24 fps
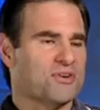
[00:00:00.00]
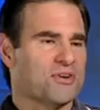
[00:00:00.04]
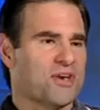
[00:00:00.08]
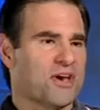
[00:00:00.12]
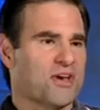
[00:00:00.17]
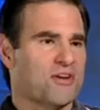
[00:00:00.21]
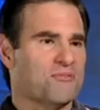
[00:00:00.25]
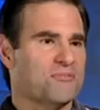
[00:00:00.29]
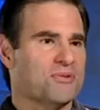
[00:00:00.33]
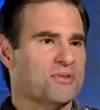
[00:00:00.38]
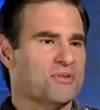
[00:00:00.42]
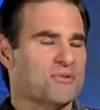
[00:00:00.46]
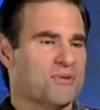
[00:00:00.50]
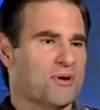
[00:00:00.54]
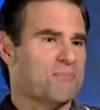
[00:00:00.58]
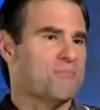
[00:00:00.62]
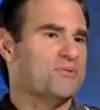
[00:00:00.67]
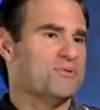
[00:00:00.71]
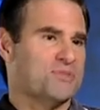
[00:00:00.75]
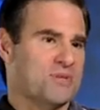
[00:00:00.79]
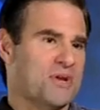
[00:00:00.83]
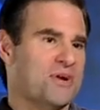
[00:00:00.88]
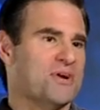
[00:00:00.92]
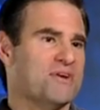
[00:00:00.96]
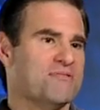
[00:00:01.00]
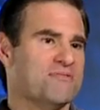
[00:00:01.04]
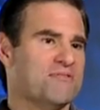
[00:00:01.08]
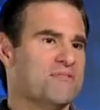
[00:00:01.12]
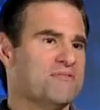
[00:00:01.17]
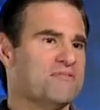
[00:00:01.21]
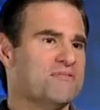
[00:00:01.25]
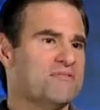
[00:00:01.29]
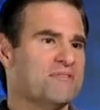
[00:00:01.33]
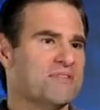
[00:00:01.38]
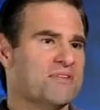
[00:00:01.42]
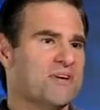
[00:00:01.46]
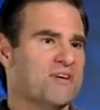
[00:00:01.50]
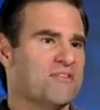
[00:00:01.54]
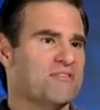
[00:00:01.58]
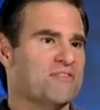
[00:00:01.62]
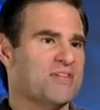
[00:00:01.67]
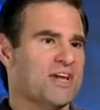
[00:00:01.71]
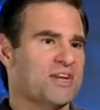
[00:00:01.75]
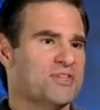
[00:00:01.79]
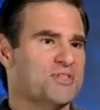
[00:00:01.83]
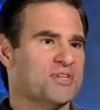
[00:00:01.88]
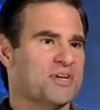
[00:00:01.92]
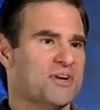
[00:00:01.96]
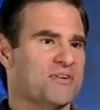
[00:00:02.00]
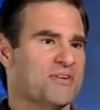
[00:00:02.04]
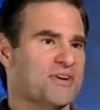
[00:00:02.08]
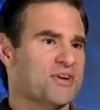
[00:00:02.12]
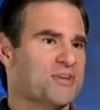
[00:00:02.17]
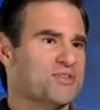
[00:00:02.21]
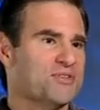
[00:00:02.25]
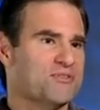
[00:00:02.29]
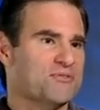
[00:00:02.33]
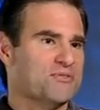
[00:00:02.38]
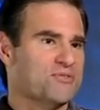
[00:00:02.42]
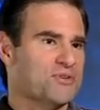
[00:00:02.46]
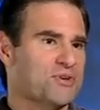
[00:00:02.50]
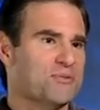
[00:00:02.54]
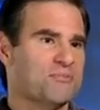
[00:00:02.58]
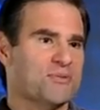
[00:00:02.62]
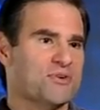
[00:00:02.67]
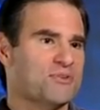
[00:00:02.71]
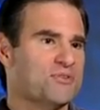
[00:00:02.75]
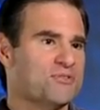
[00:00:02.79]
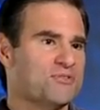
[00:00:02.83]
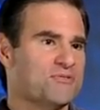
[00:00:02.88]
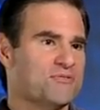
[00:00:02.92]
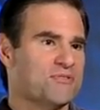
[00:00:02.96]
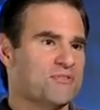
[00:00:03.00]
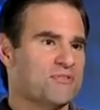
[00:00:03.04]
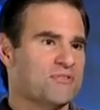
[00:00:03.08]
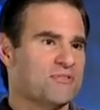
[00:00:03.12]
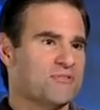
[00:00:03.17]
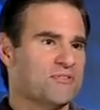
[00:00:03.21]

to kind of be the representative of, of that generation of dreamers for,